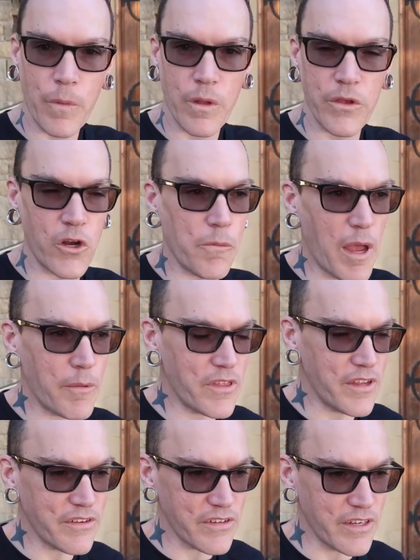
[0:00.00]
You know, maybe
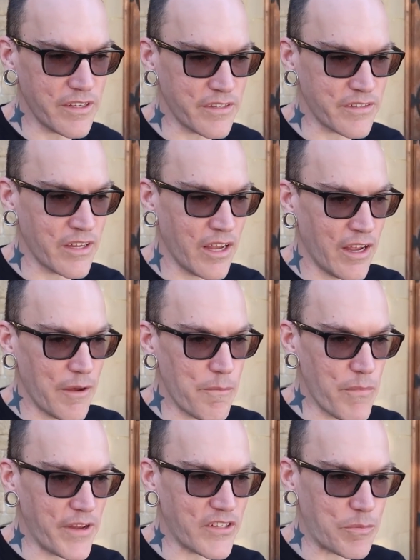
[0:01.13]
this is
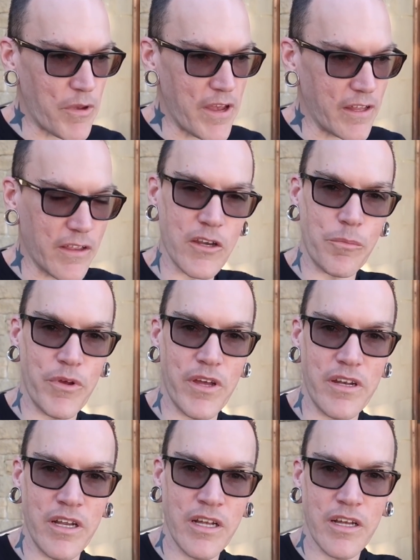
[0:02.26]
me just being a little
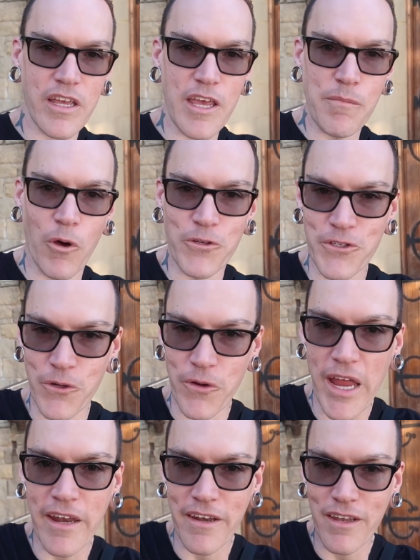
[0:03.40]
bit emotional
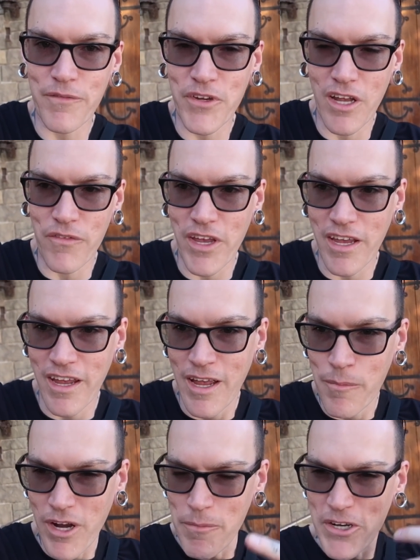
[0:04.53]
and lovey-dovey,
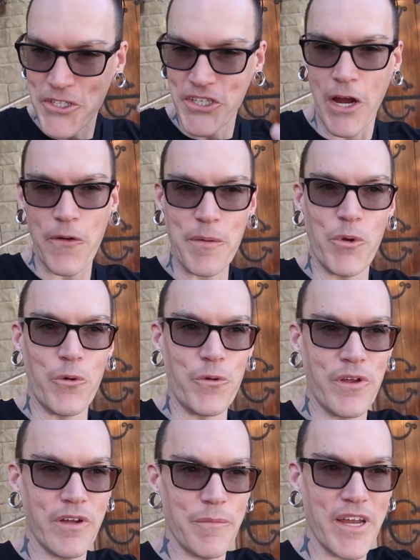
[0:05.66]
but I'm in a sharing mood.
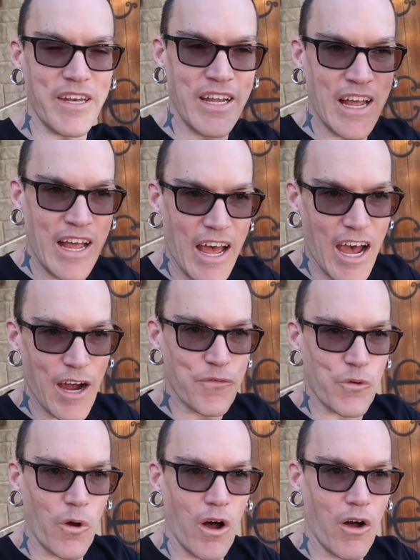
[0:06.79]
I mean,
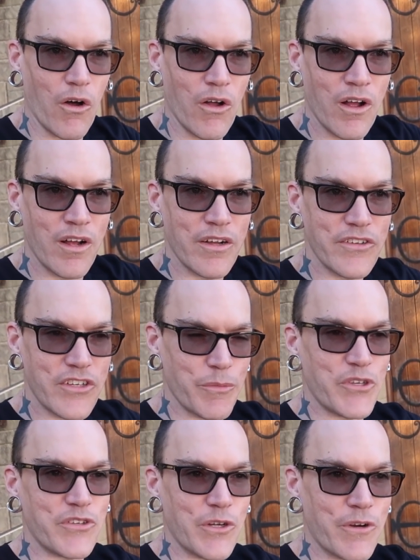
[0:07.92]
after all, Jimmy
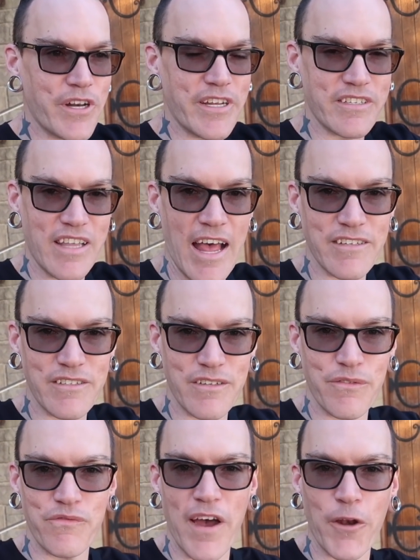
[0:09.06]
Stewart, his last
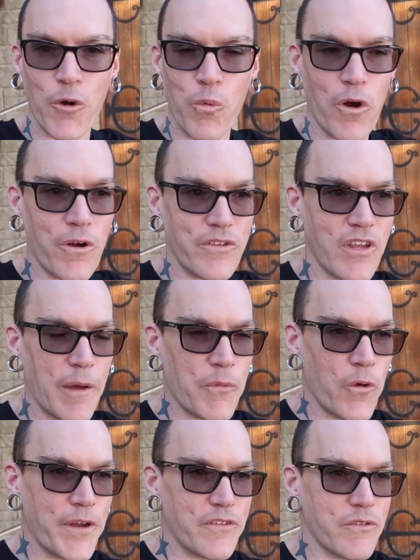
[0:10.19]
final words, "I'm
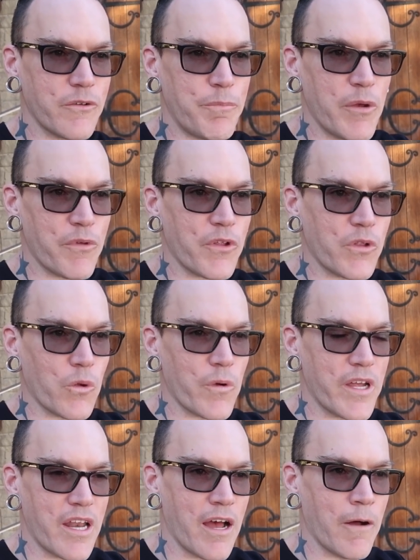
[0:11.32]
going to be with
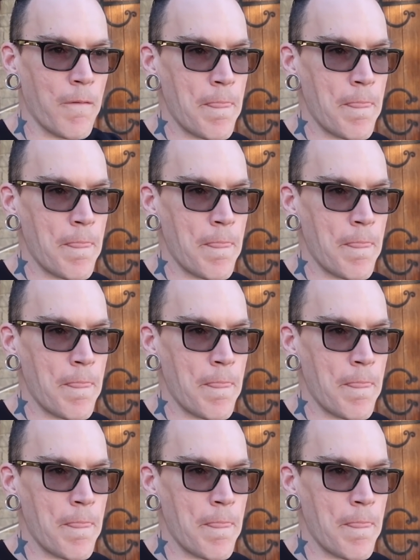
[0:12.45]
Gloria now,"